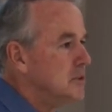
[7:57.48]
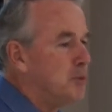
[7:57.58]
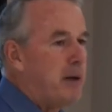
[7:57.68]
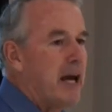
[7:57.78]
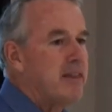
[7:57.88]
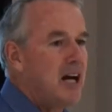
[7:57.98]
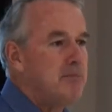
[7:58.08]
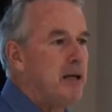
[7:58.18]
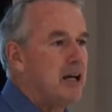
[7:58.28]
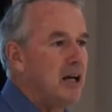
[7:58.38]
So
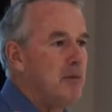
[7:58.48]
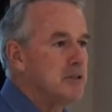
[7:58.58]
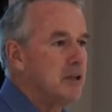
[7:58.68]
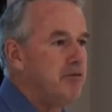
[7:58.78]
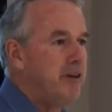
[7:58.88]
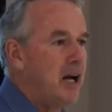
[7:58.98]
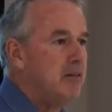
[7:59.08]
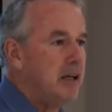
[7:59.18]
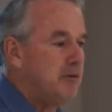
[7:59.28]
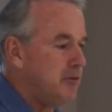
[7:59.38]
Python becomes
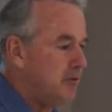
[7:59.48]
very,